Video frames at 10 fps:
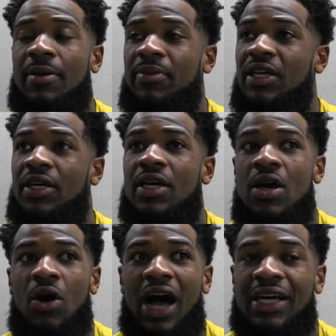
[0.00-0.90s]
I mean,
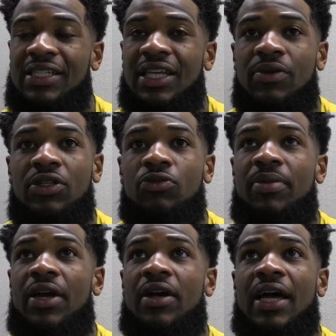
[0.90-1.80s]
I could say we could do
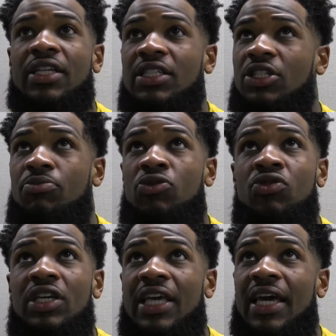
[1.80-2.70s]
better at just
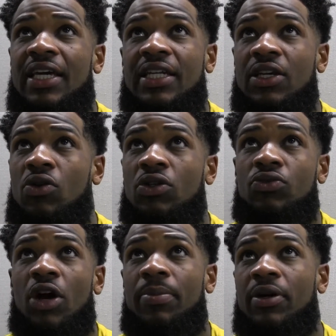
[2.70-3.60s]
communicating and going
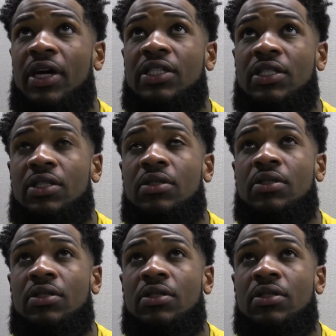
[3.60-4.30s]
through our progressions.